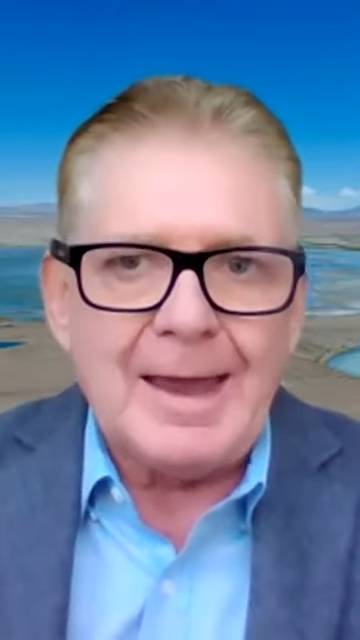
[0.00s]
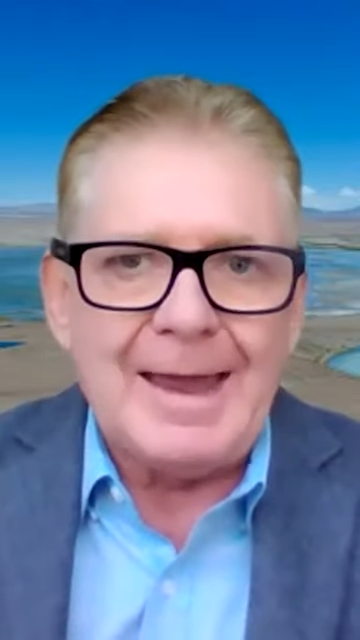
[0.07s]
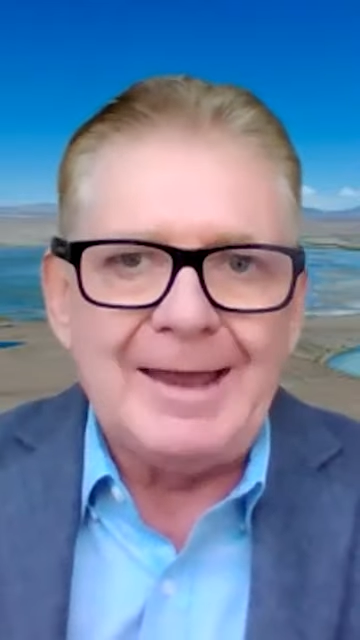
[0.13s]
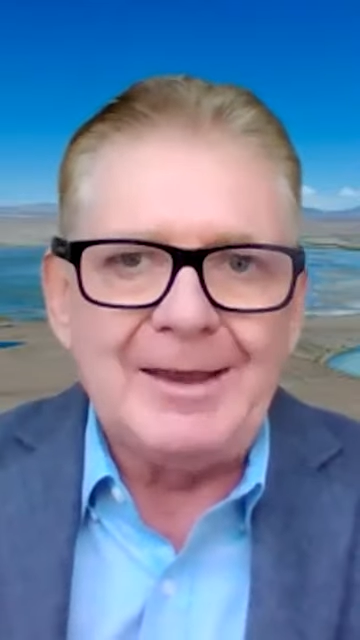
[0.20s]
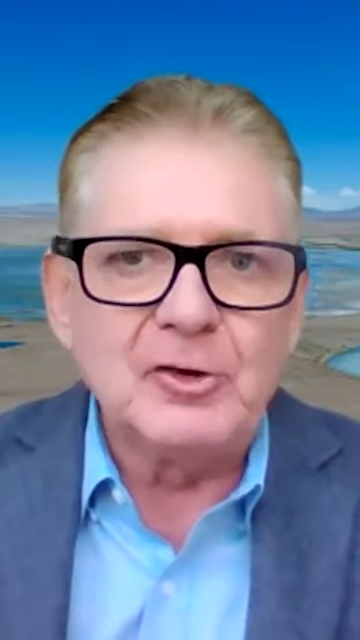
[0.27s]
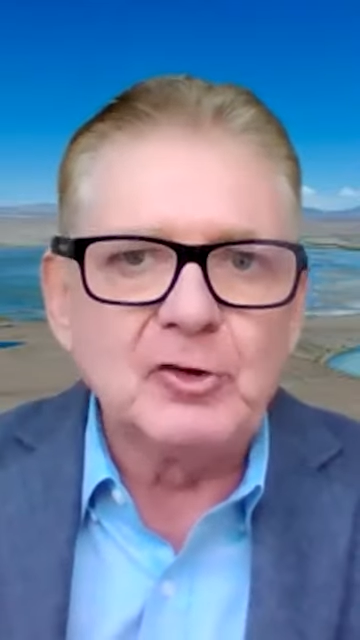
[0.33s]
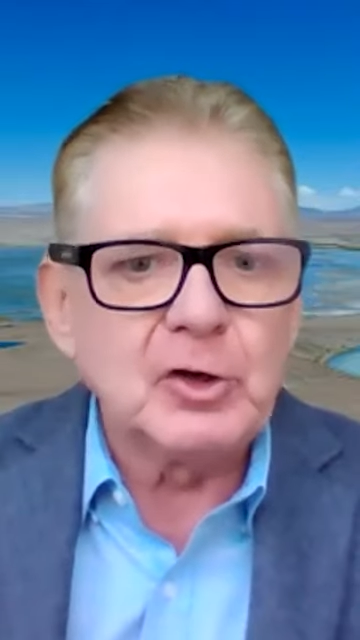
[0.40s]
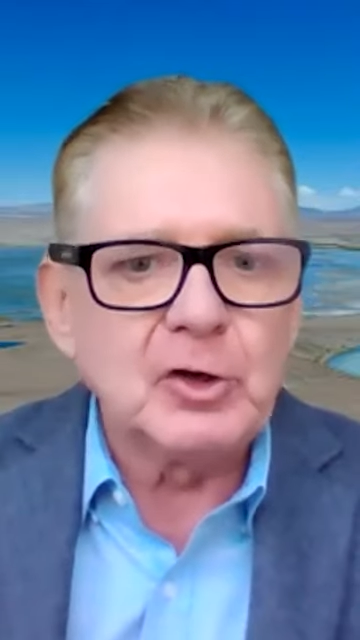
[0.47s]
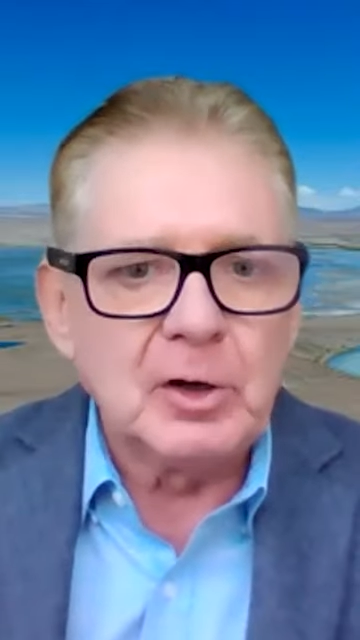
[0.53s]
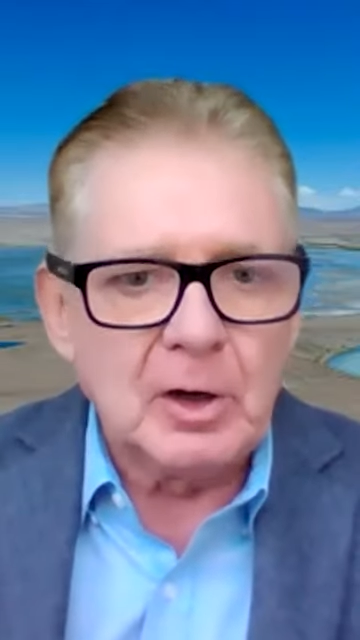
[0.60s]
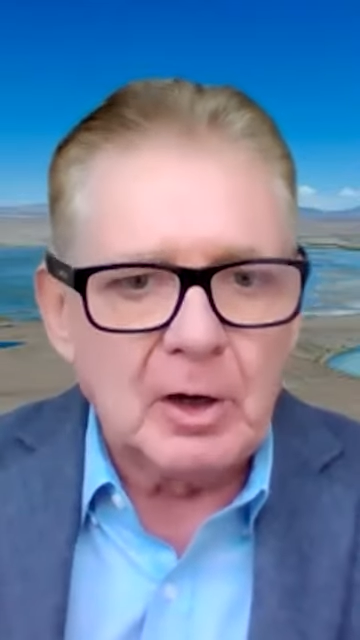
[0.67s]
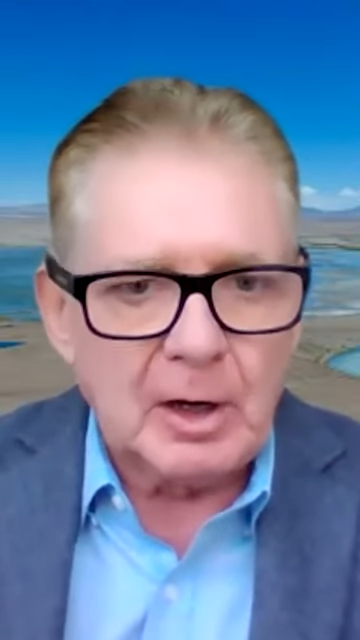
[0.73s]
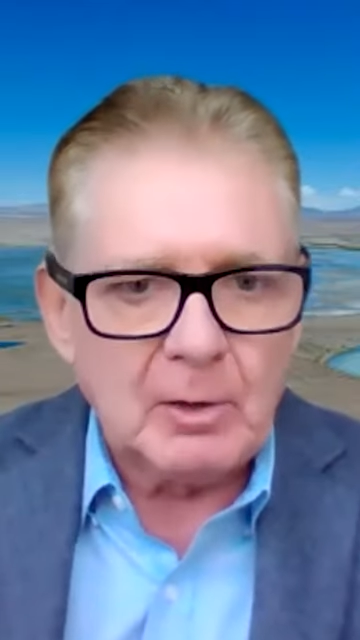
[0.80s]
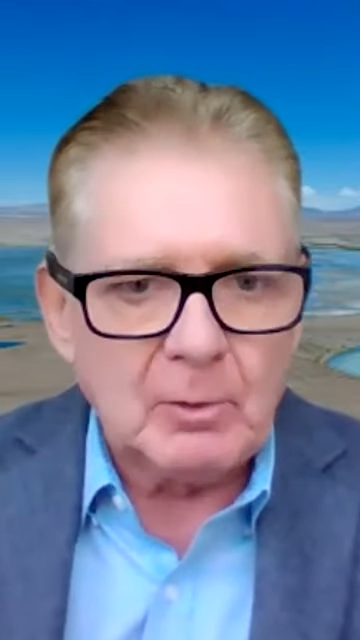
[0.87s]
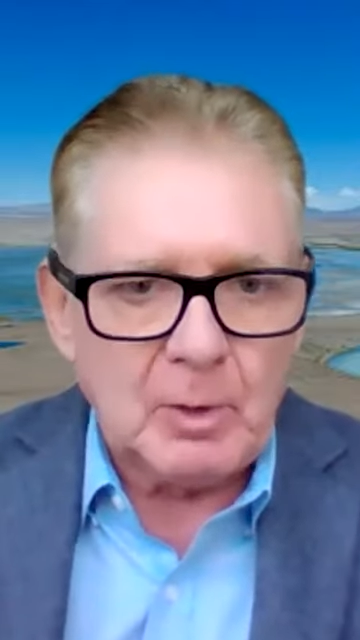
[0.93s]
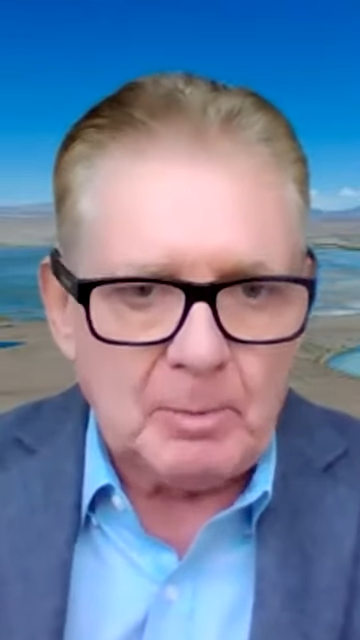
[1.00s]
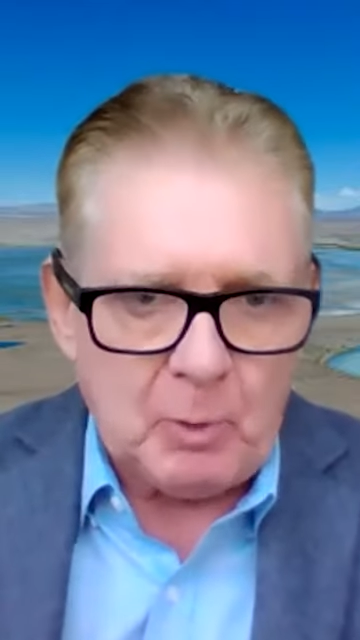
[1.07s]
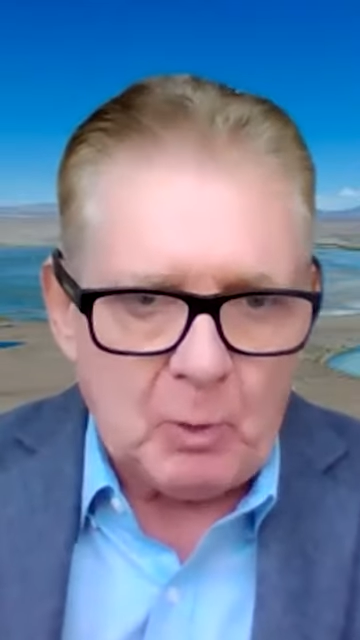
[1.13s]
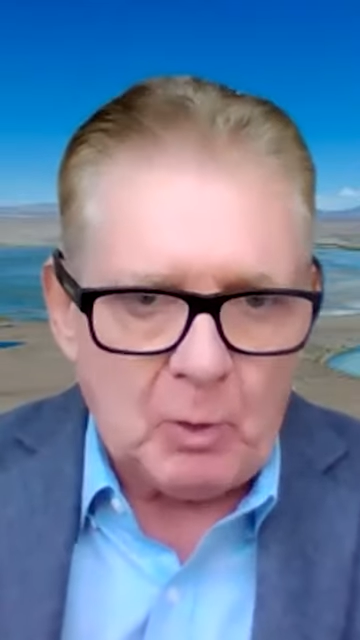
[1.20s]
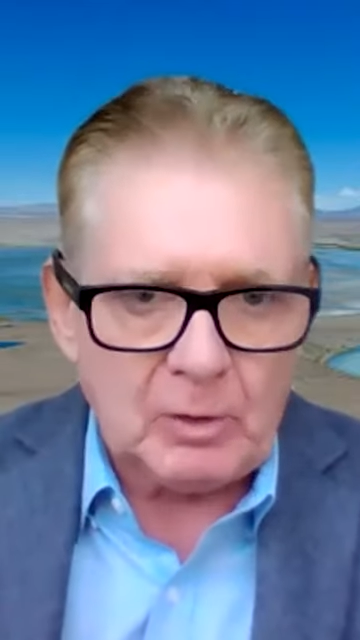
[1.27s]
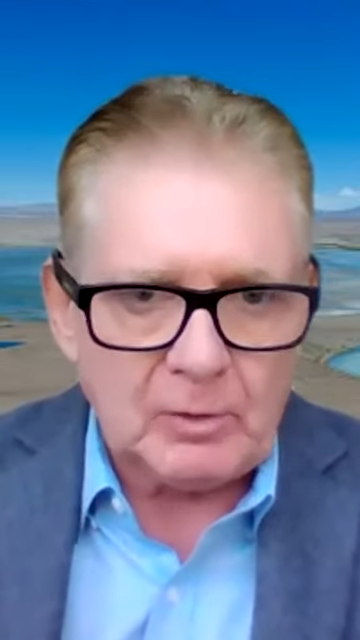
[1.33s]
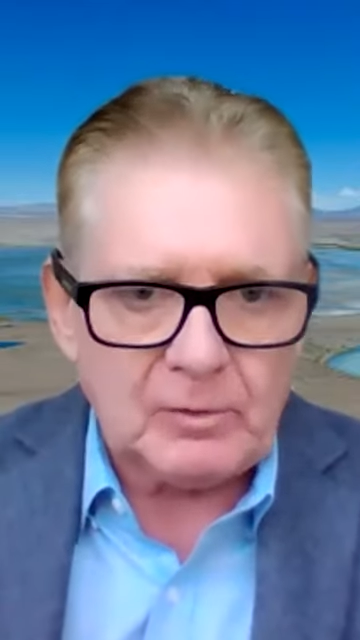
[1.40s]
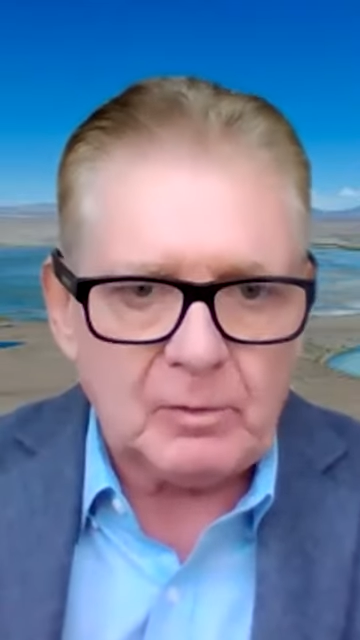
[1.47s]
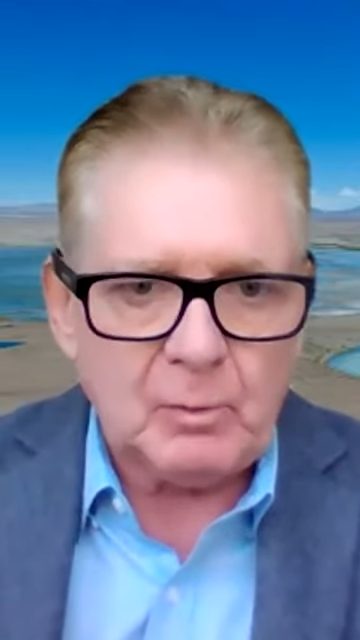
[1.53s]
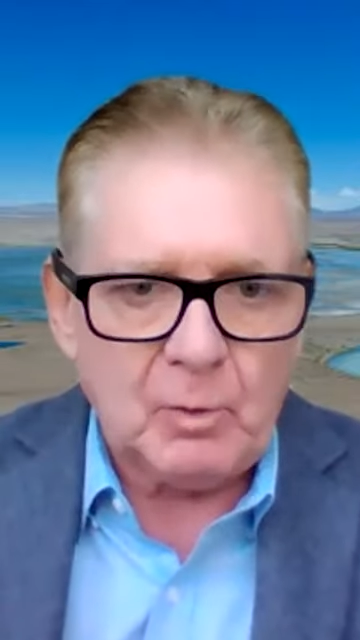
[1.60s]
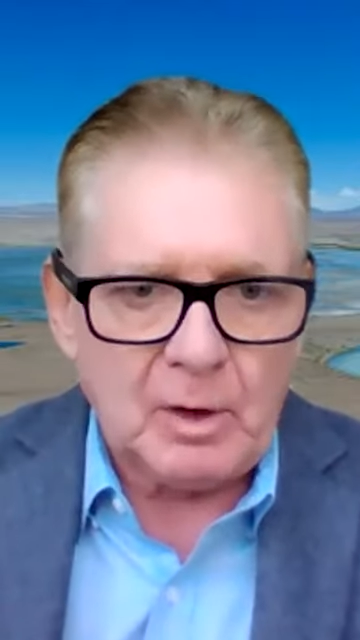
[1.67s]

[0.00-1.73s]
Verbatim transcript: engineering reports